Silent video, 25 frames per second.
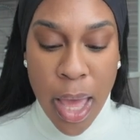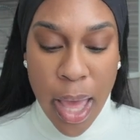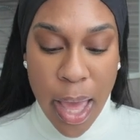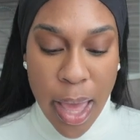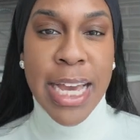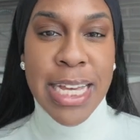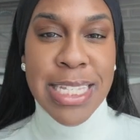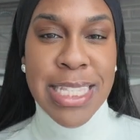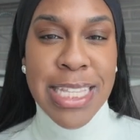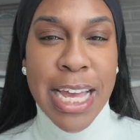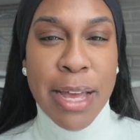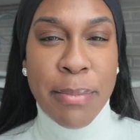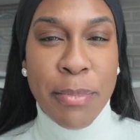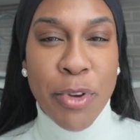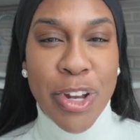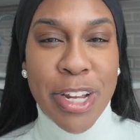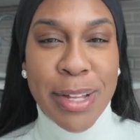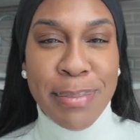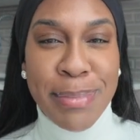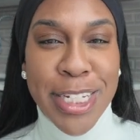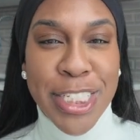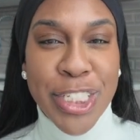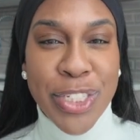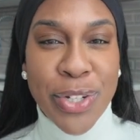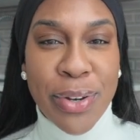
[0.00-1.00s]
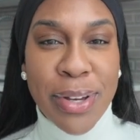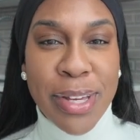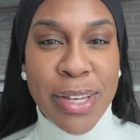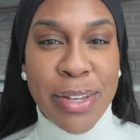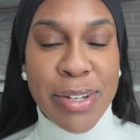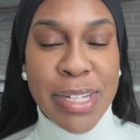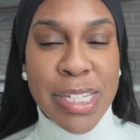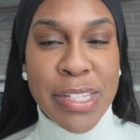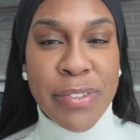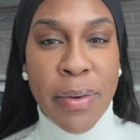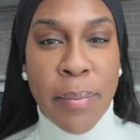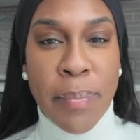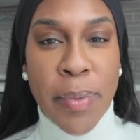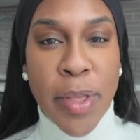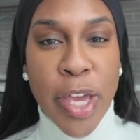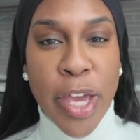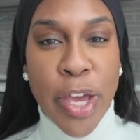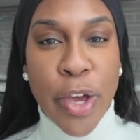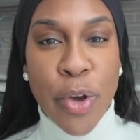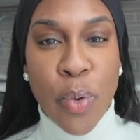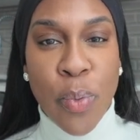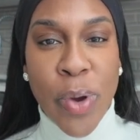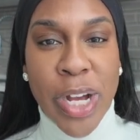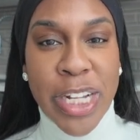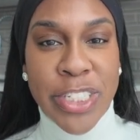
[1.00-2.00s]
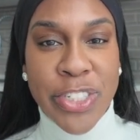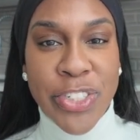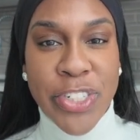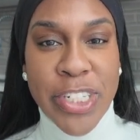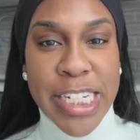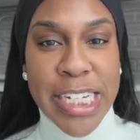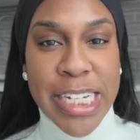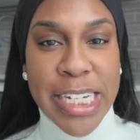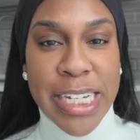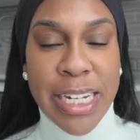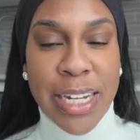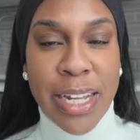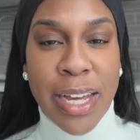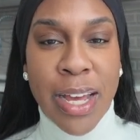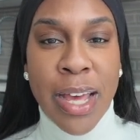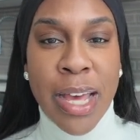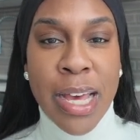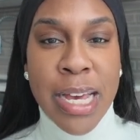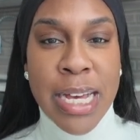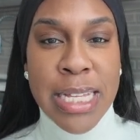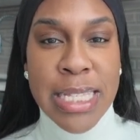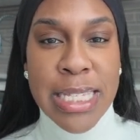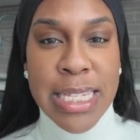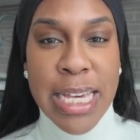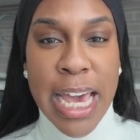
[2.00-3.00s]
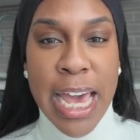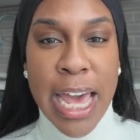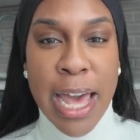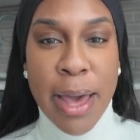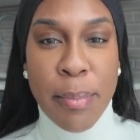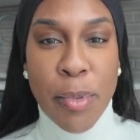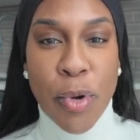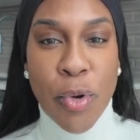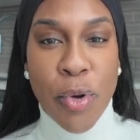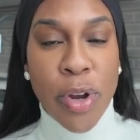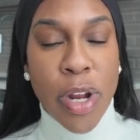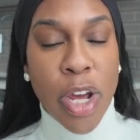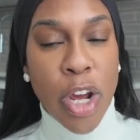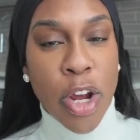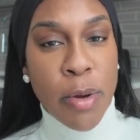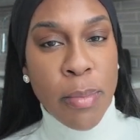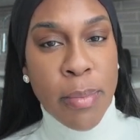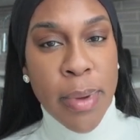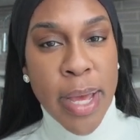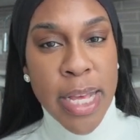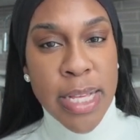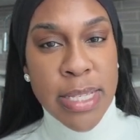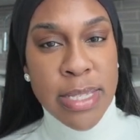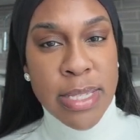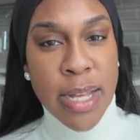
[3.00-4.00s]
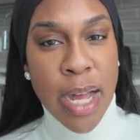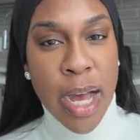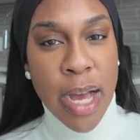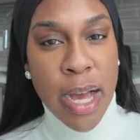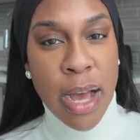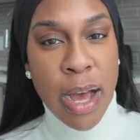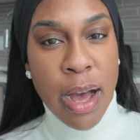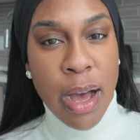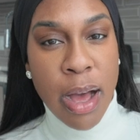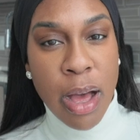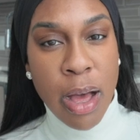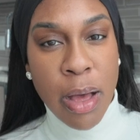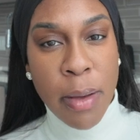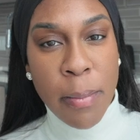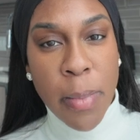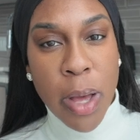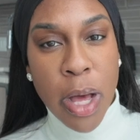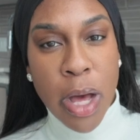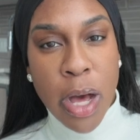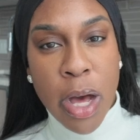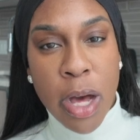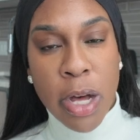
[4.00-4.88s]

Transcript: Next thing I'm going to be showing you is from the equestrian tab on Hermes.com.